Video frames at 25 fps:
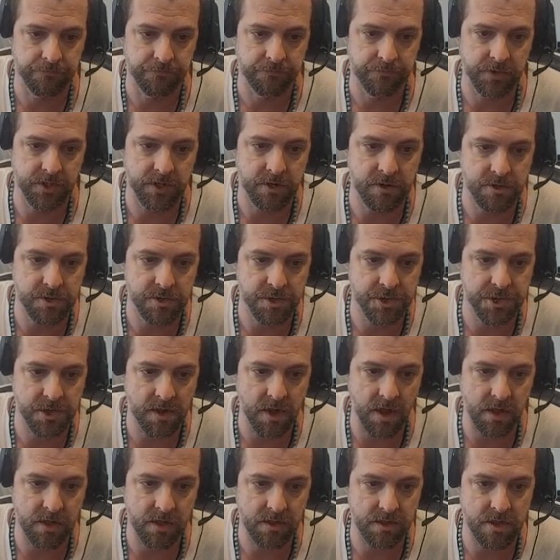Here's
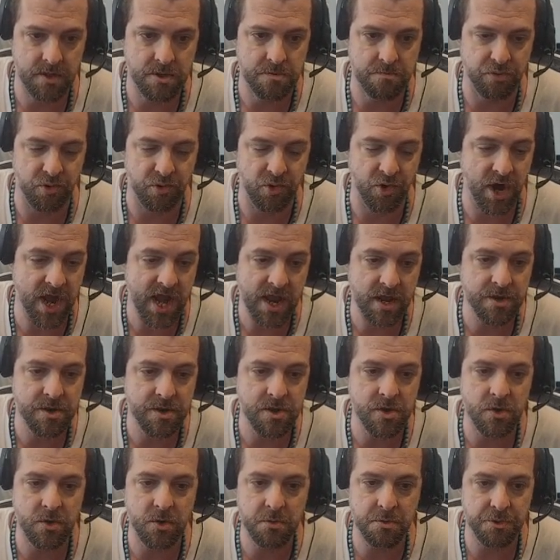the brand
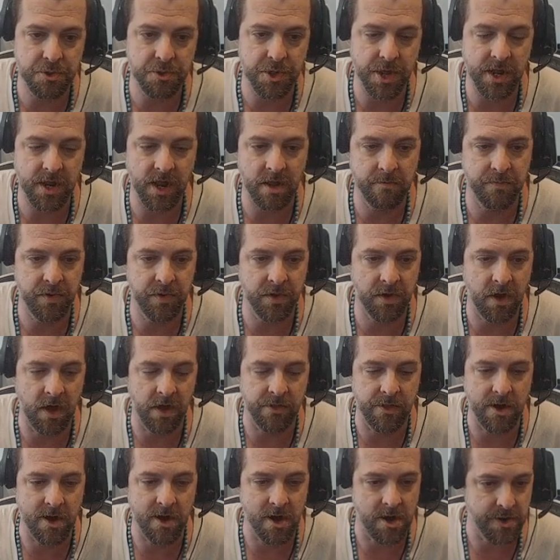new thing I put on
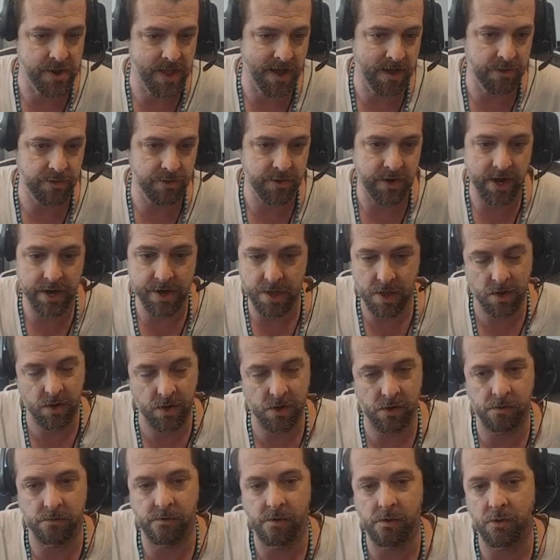there. Now that I
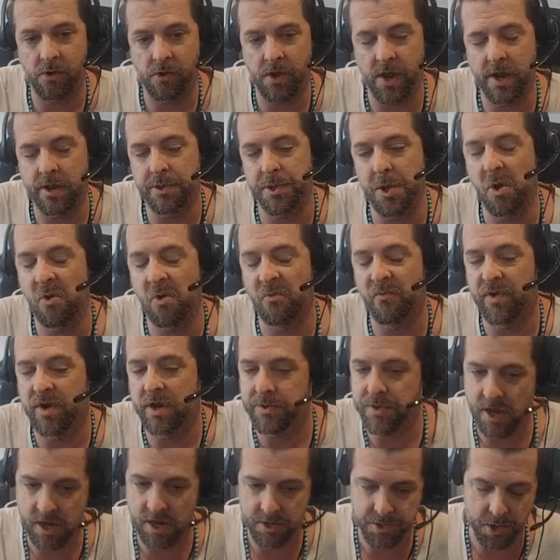know, okay, don't put a
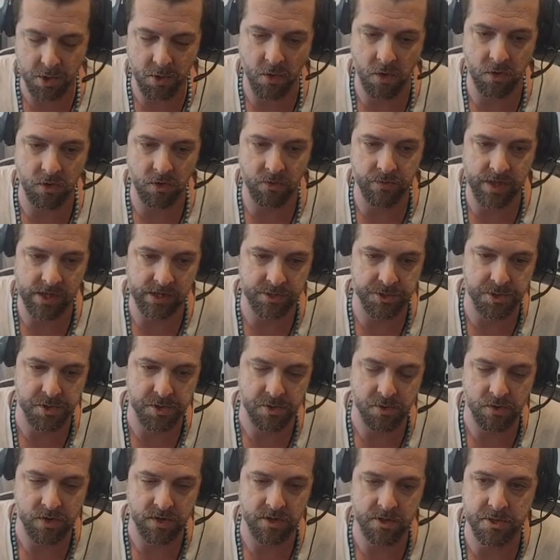Tesla coil next
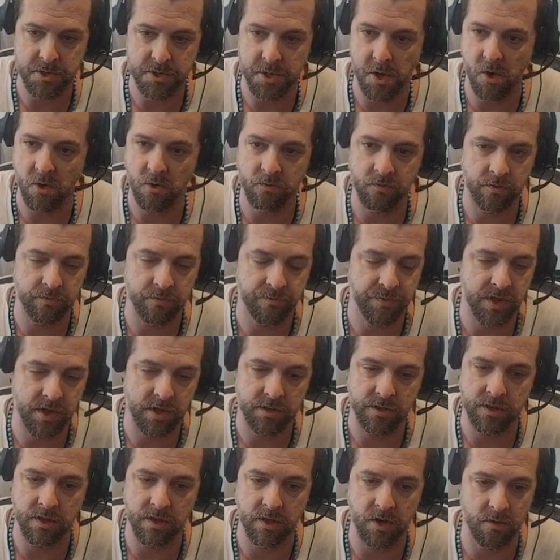to it. Don't
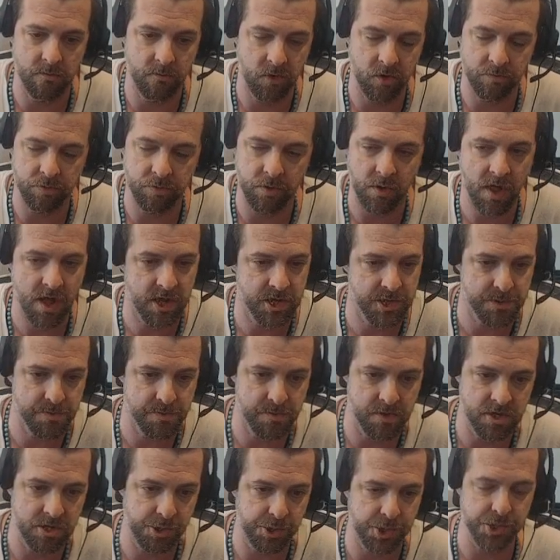put, more
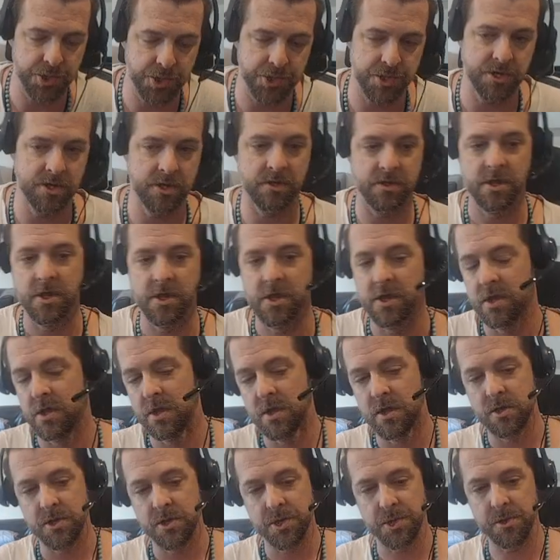plasma. It's just gonna
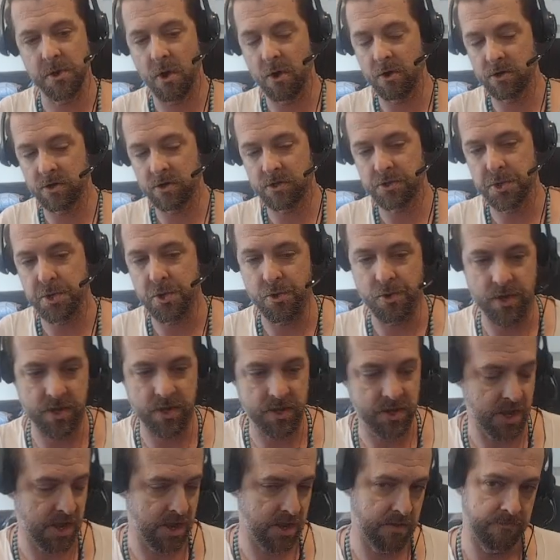arc to it
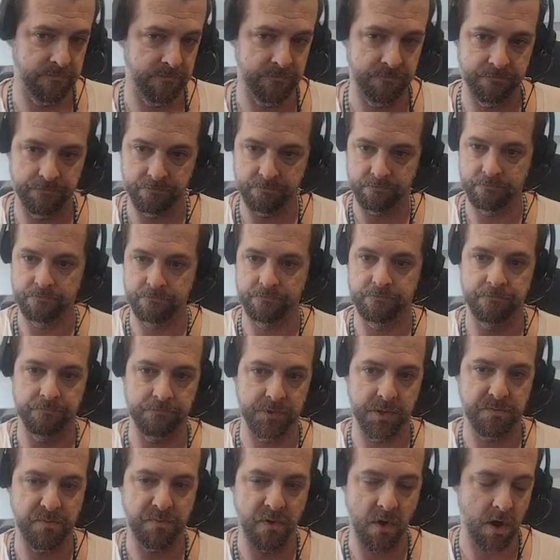and
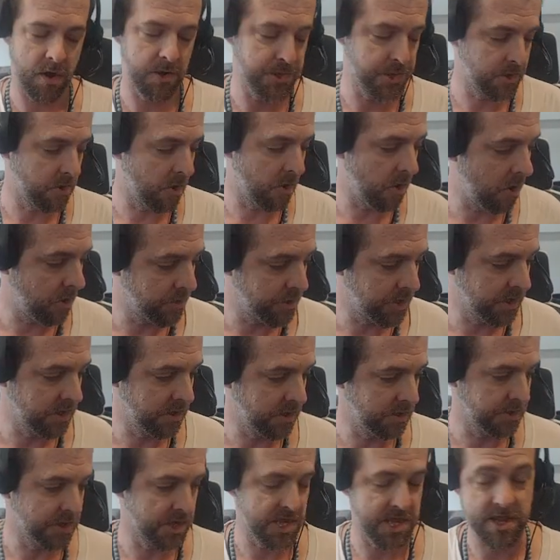deposit all the
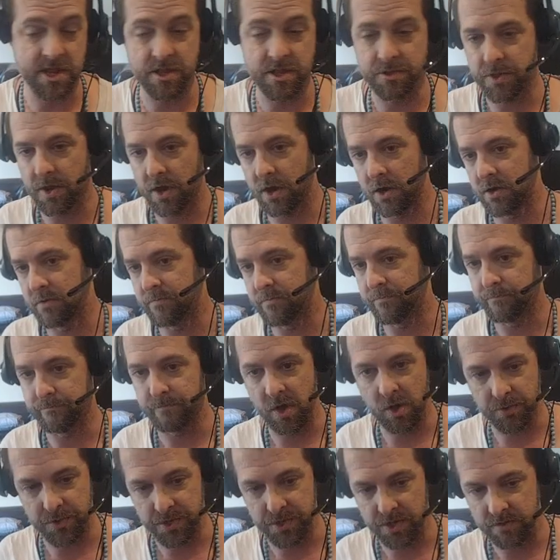heat there and
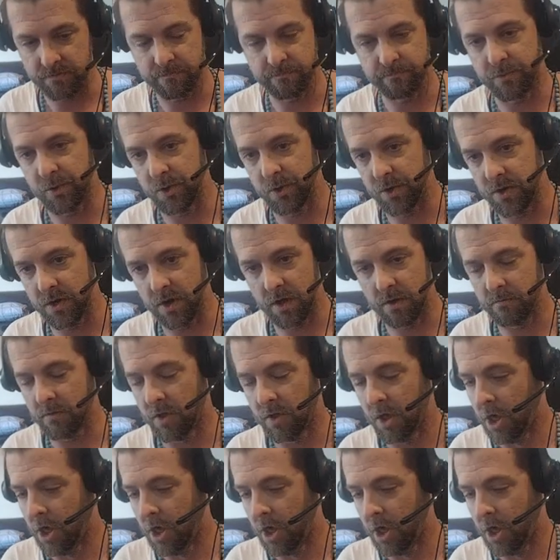melt it and burn it up.